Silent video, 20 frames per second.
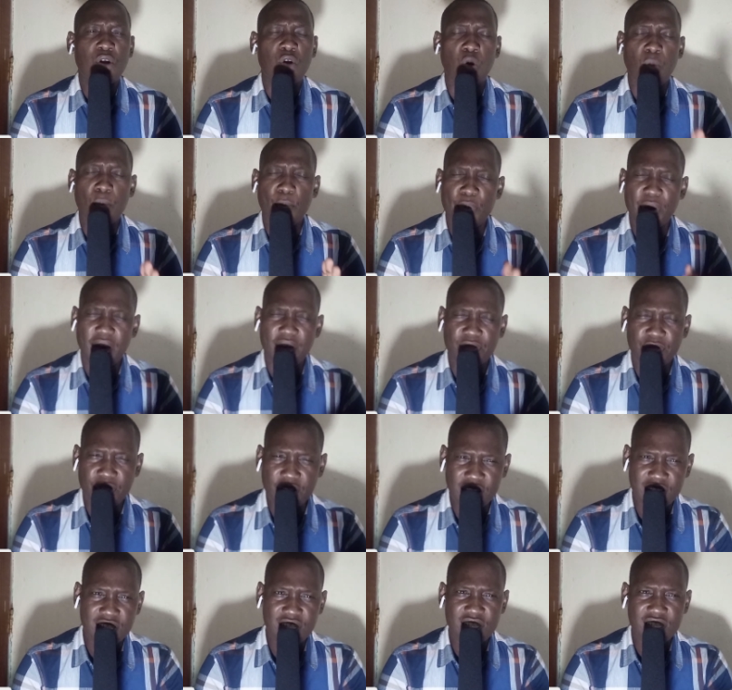compare
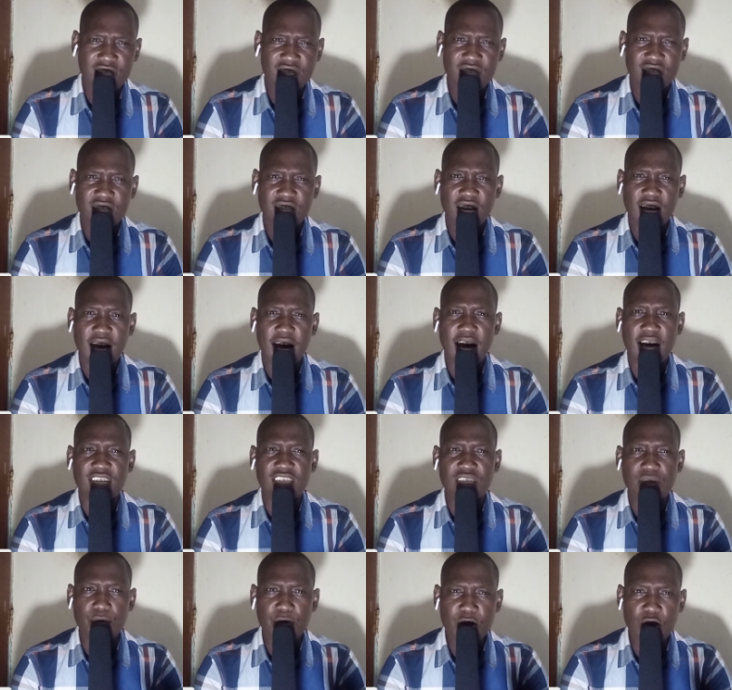this
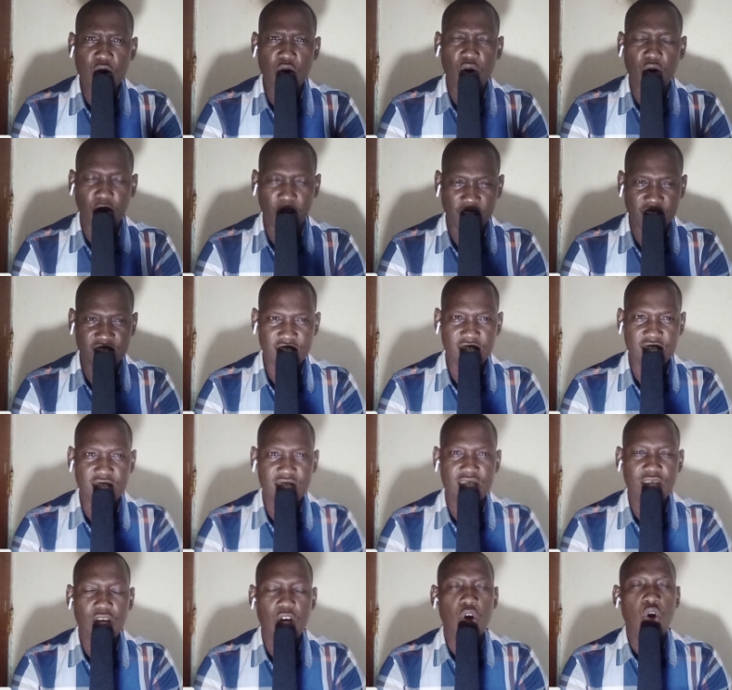Azimio
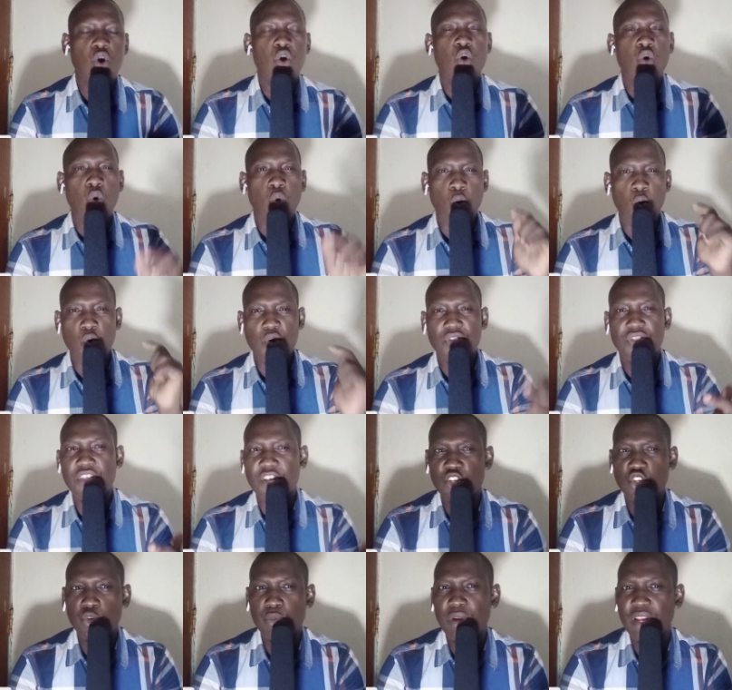crisis with
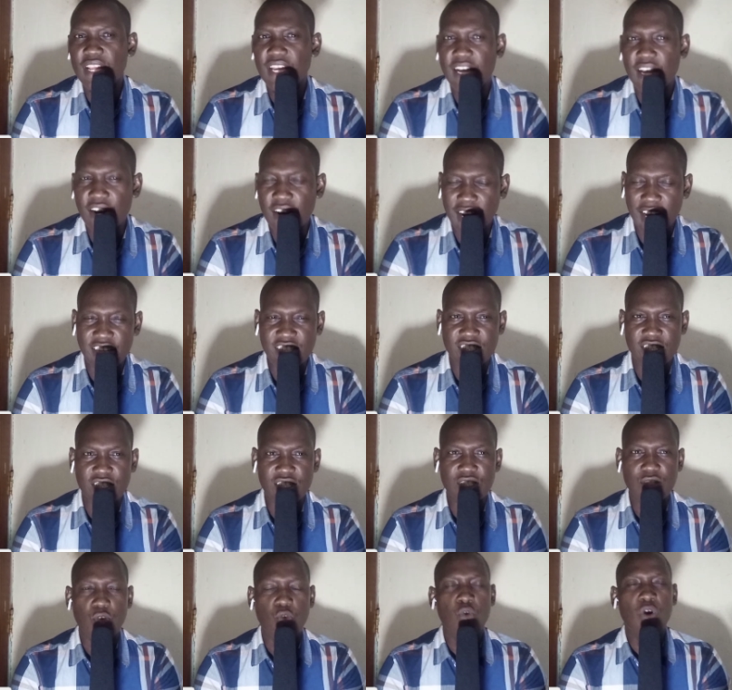the Jubilee
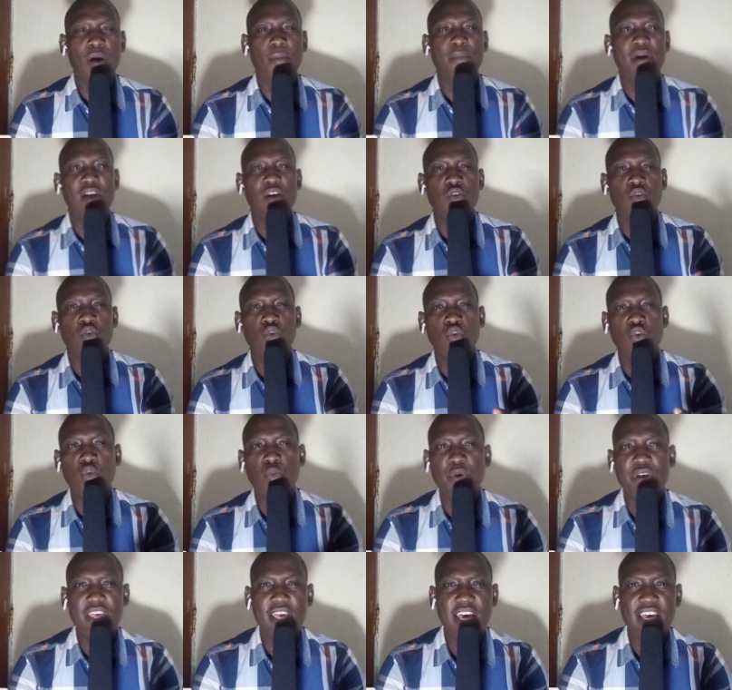crisis, whereby
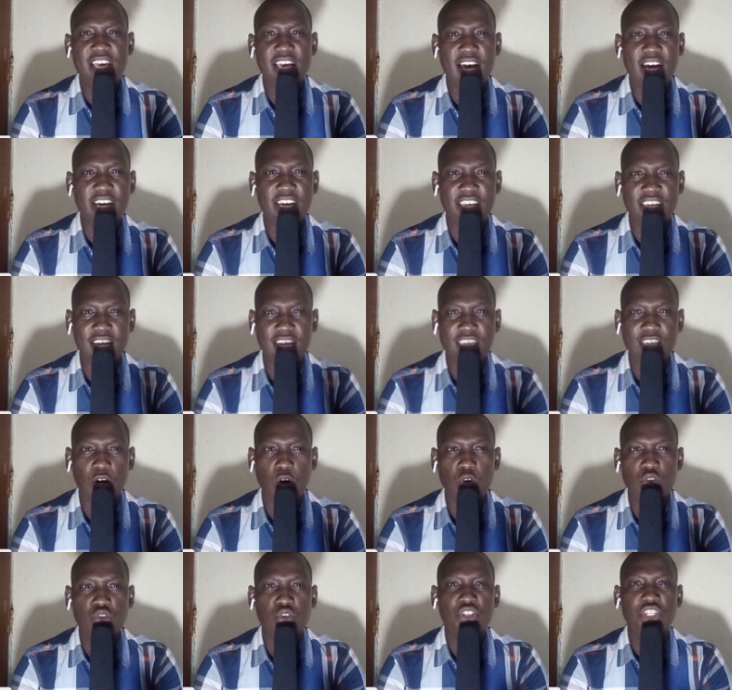Uhuru Muigai Kenyatta
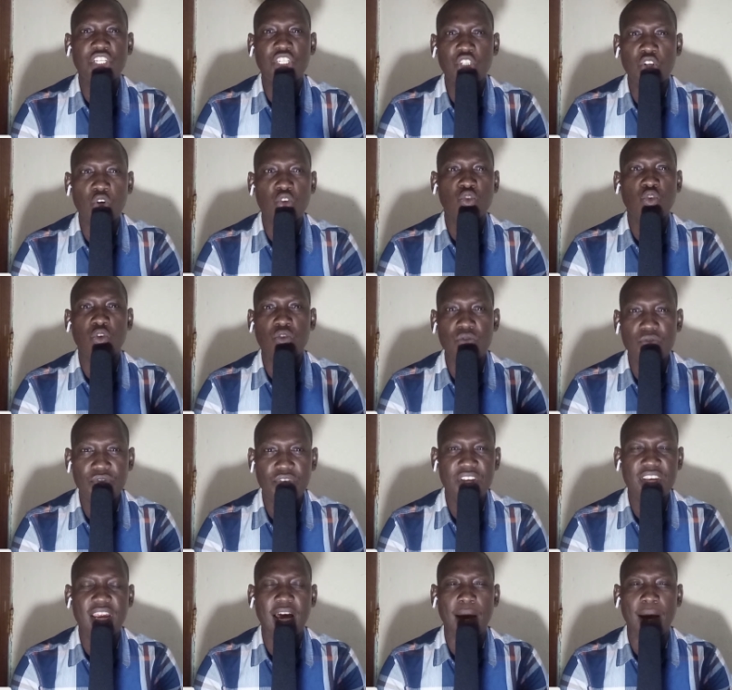also did not
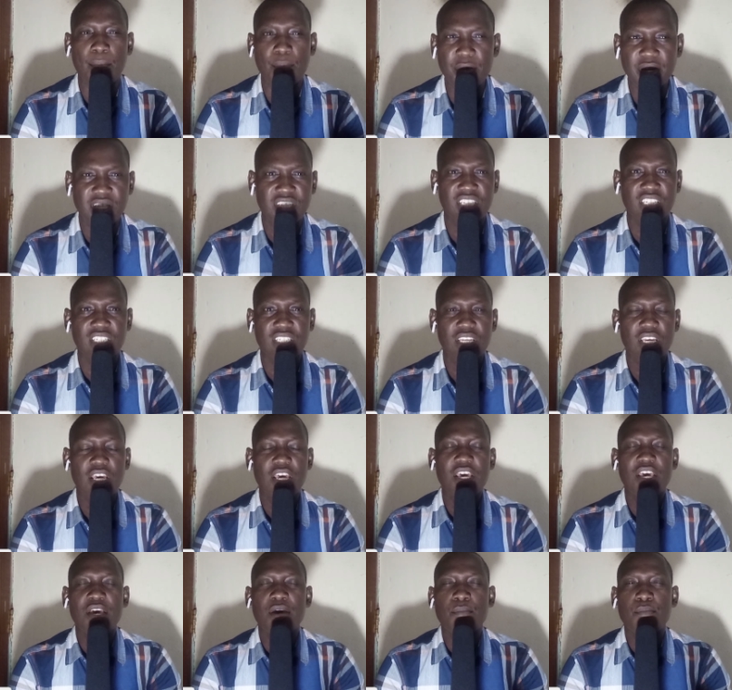convene a meeting
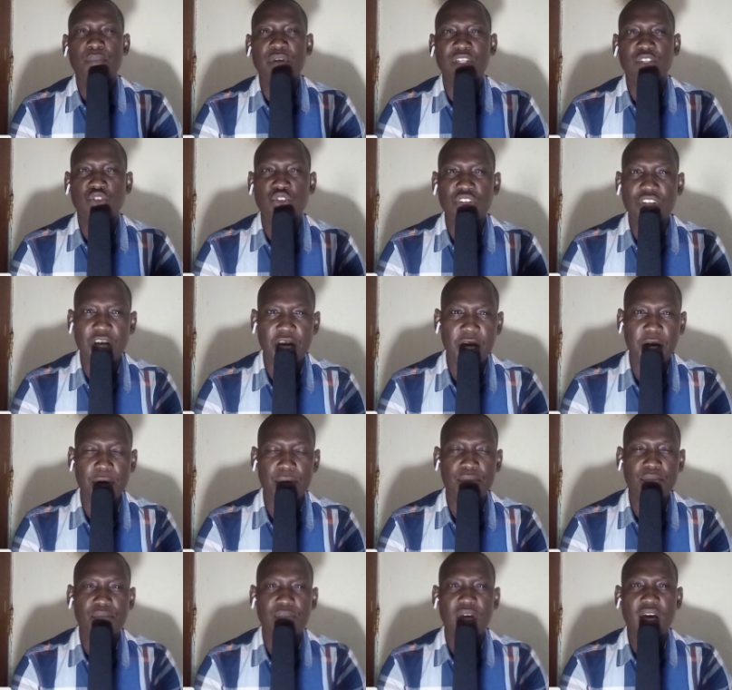between
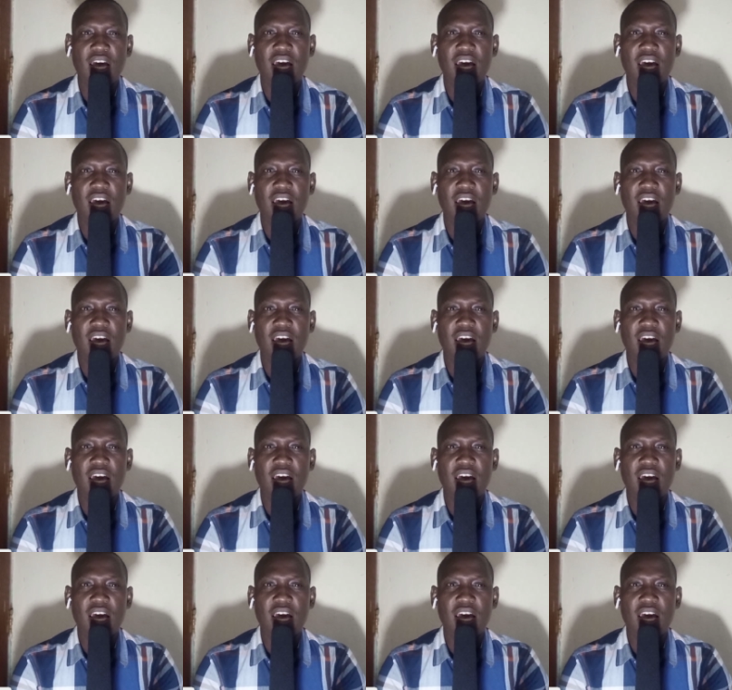him